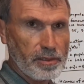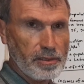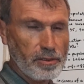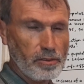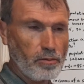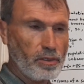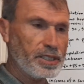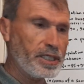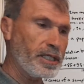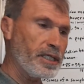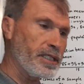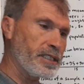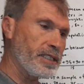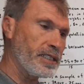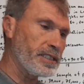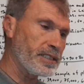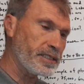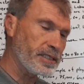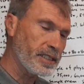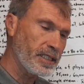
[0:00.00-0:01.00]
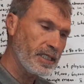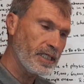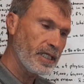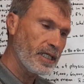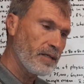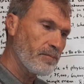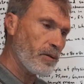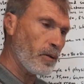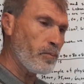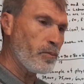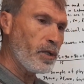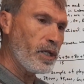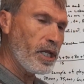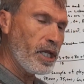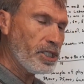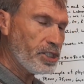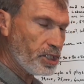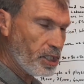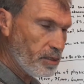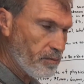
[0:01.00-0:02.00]
whether it is
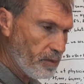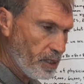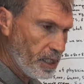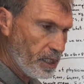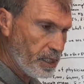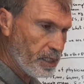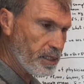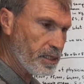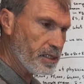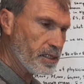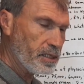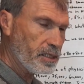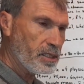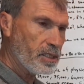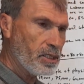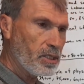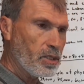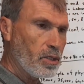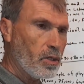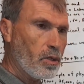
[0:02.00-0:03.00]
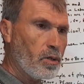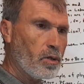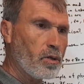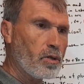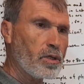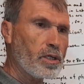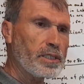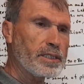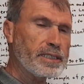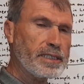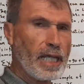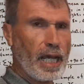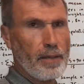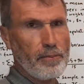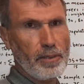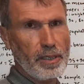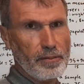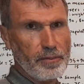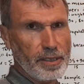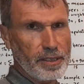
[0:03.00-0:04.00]
population mean or
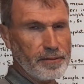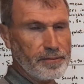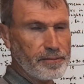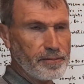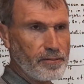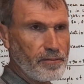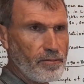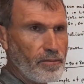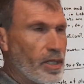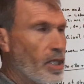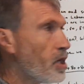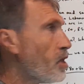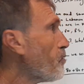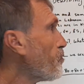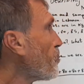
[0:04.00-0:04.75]
sample mean. Of